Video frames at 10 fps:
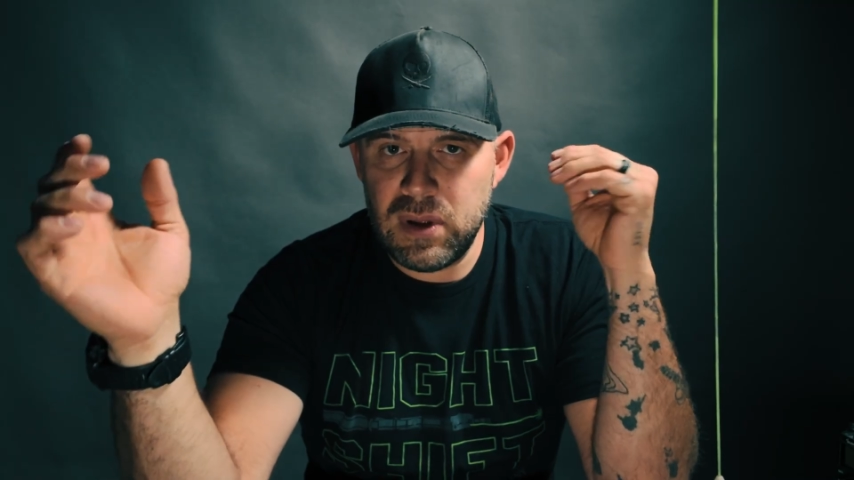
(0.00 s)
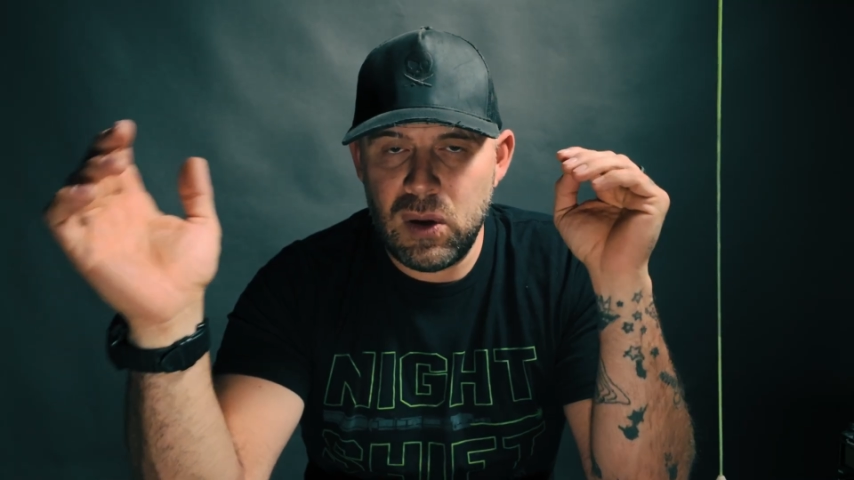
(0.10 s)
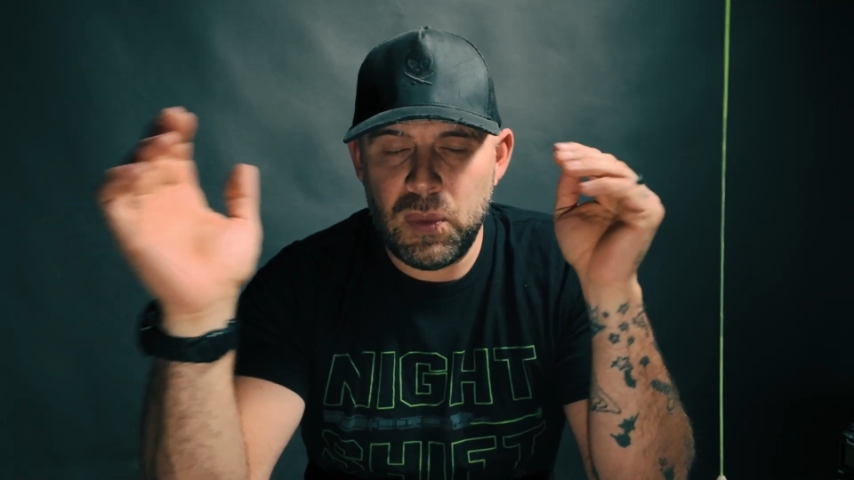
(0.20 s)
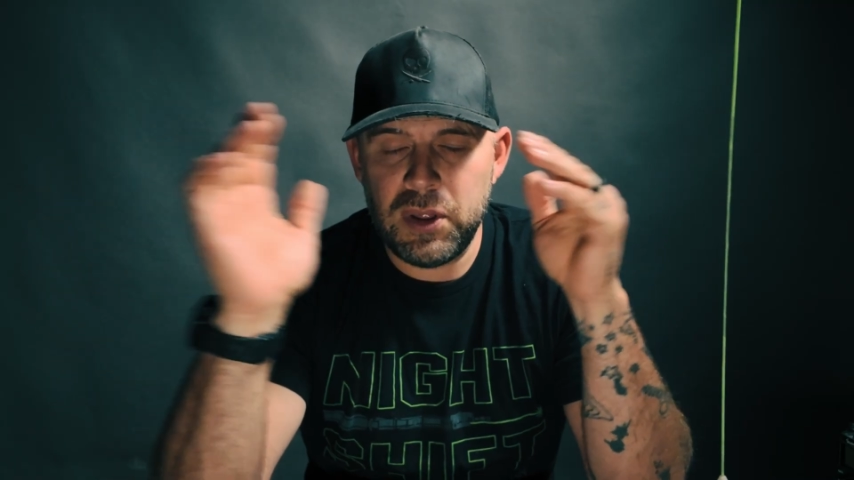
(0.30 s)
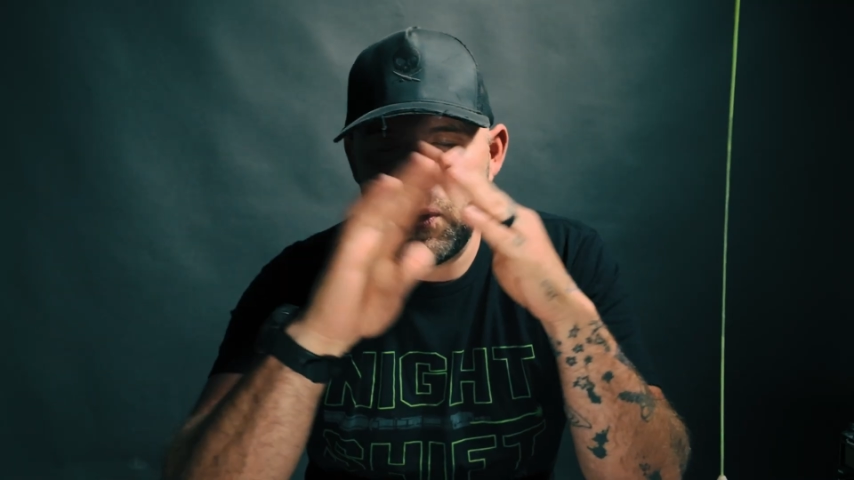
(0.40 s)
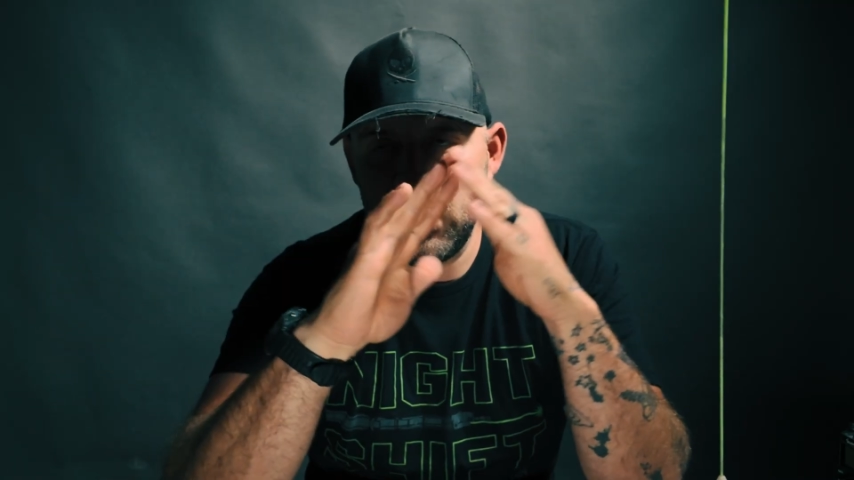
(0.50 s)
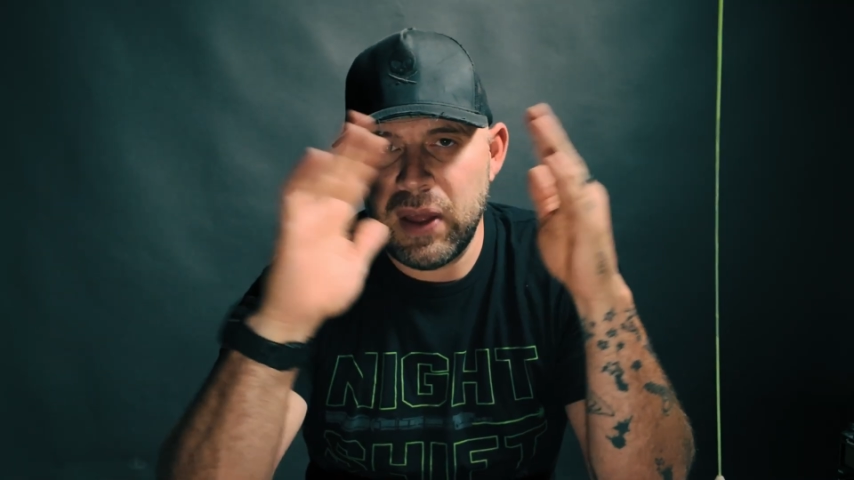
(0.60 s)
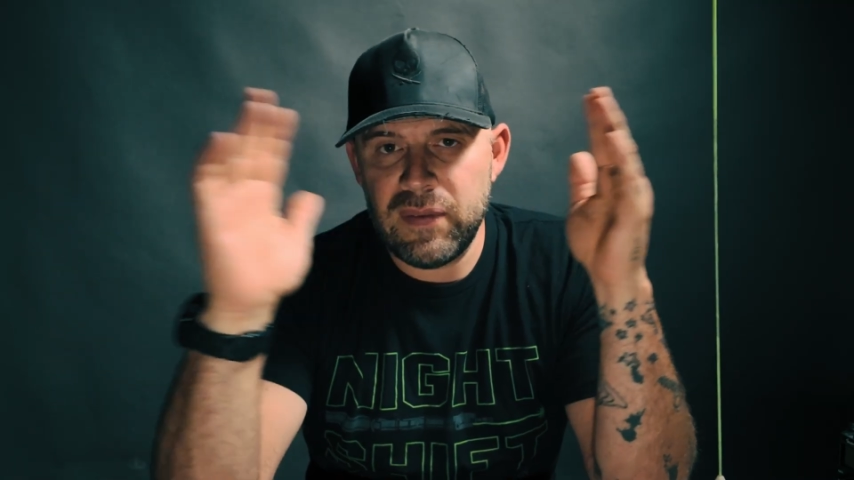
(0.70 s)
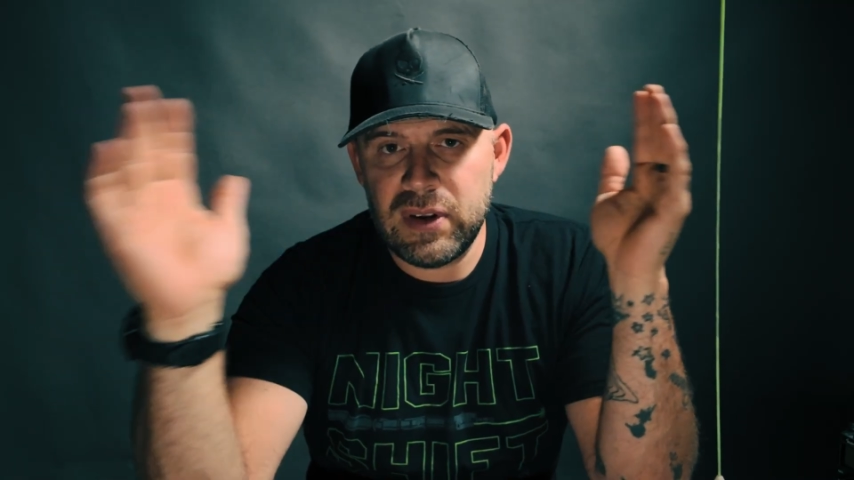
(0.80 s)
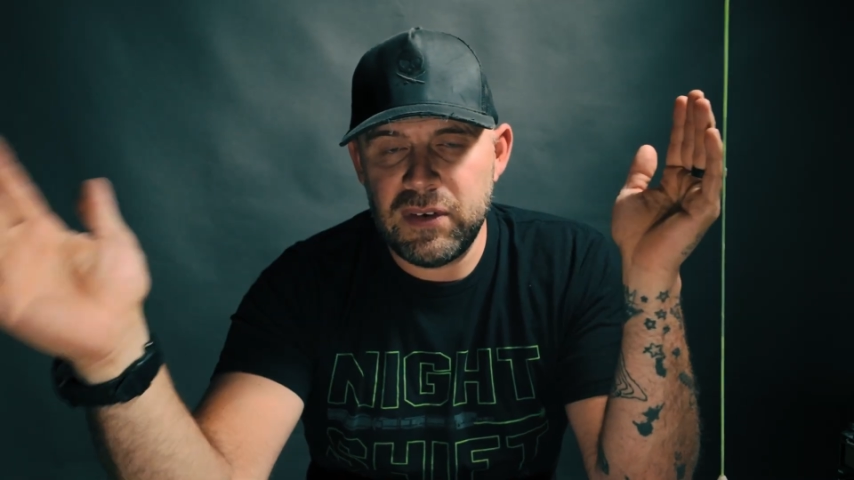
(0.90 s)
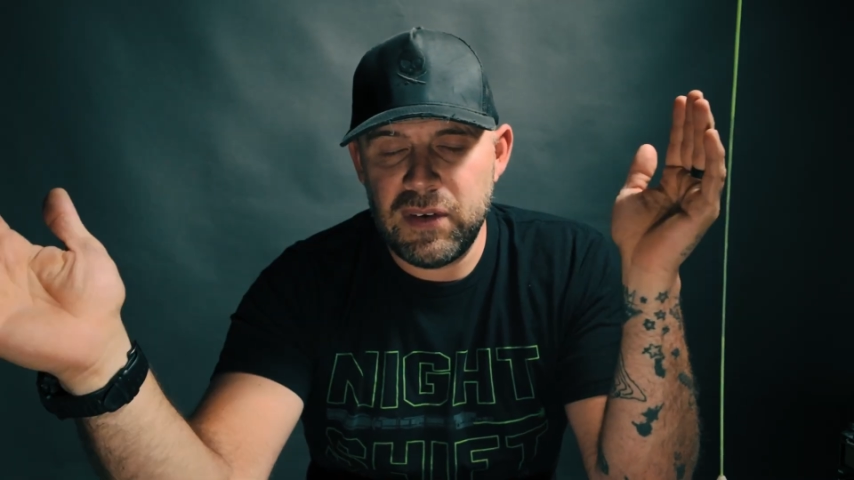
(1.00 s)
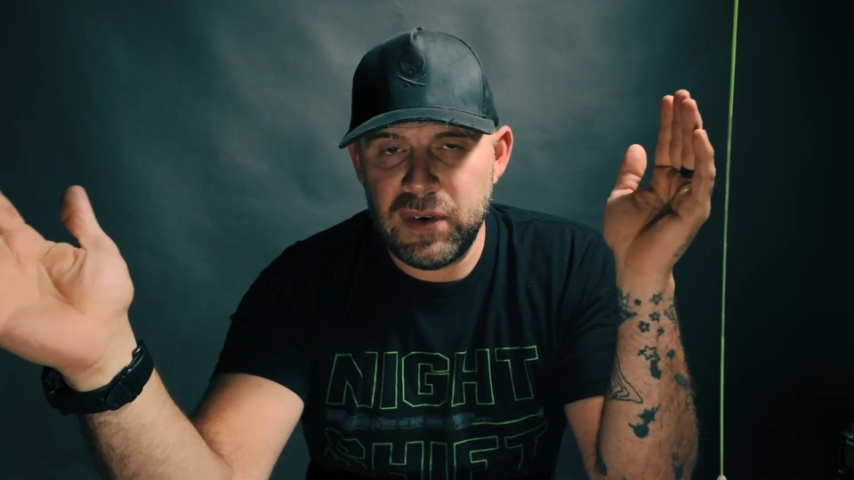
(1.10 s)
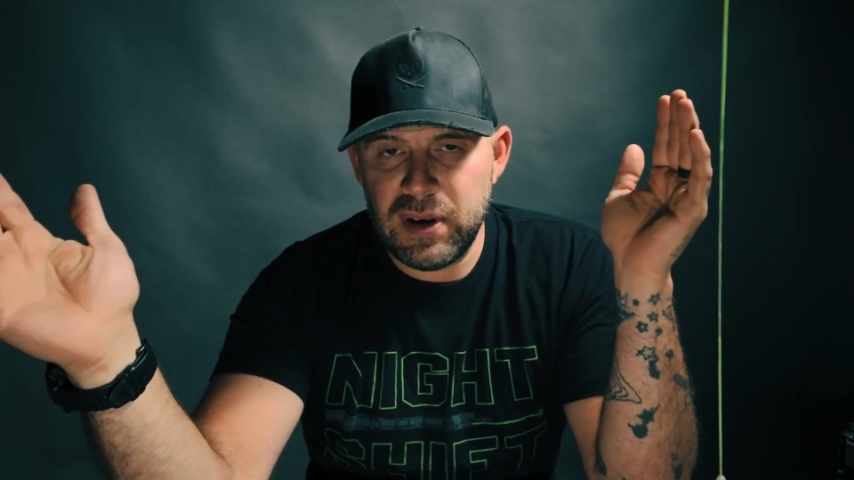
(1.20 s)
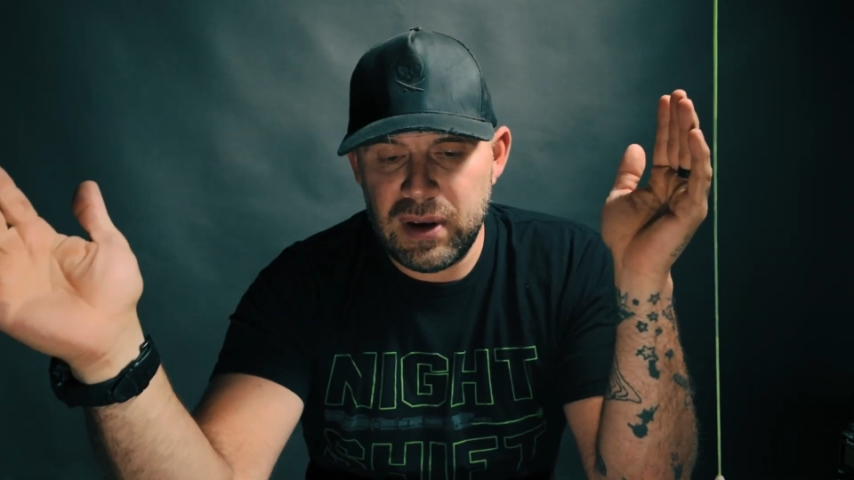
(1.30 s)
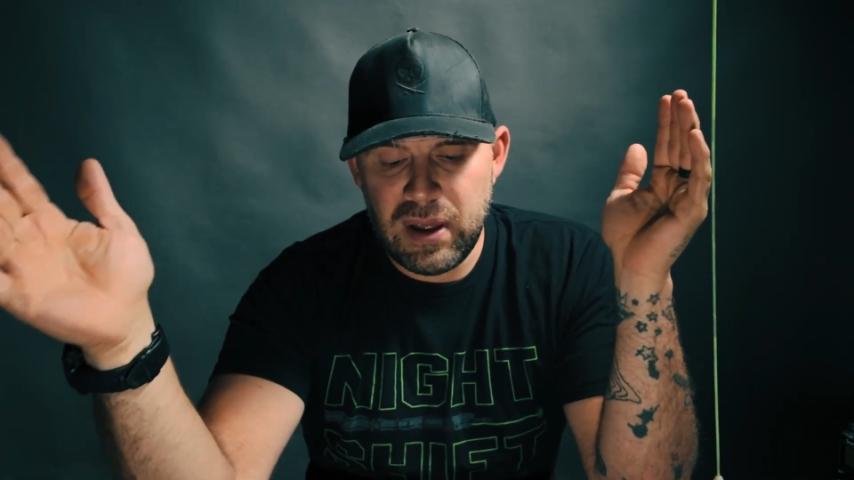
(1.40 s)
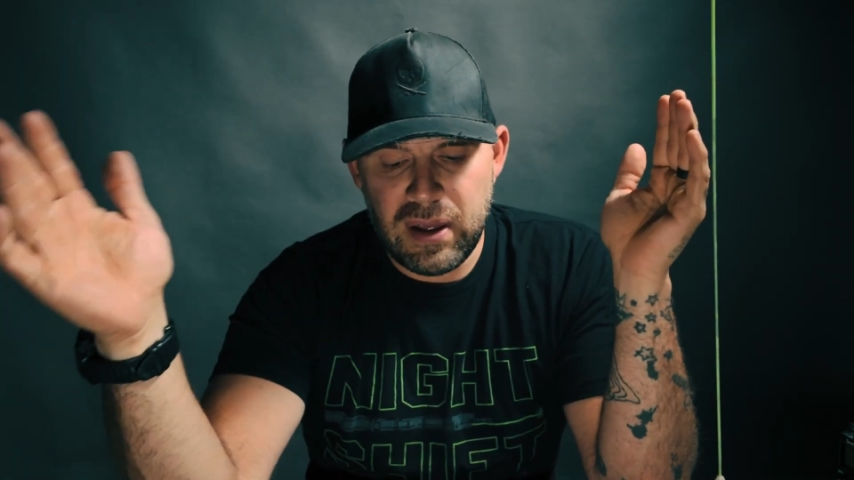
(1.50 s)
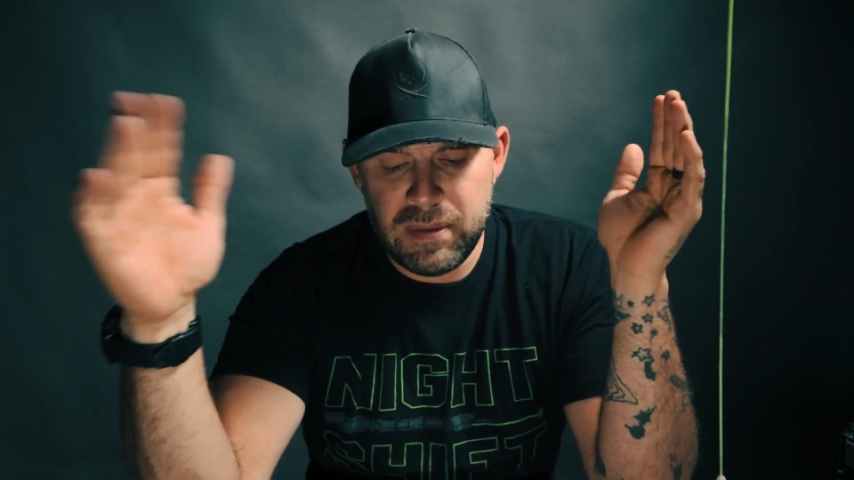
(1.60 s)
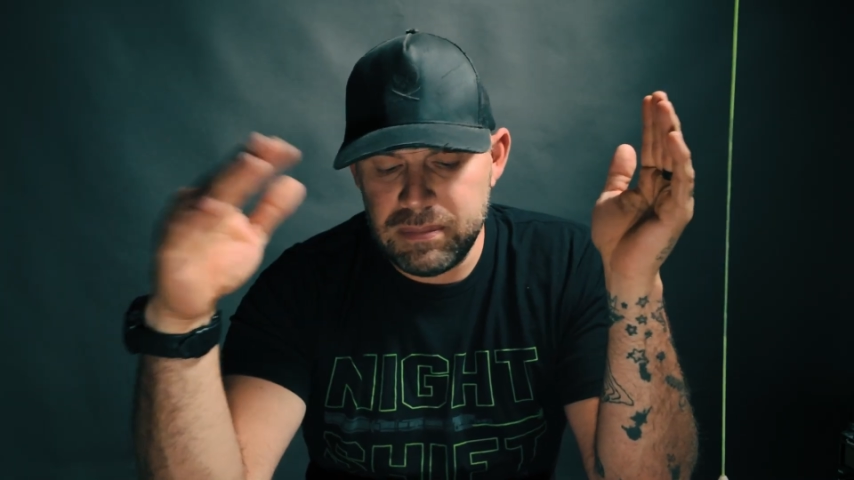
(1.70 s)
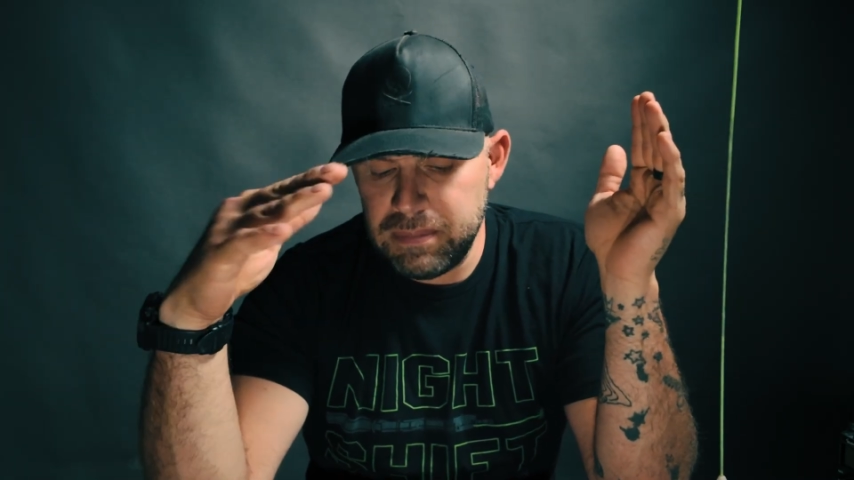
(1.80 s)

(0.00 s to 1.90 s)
uh, 1 through 11 of different uh,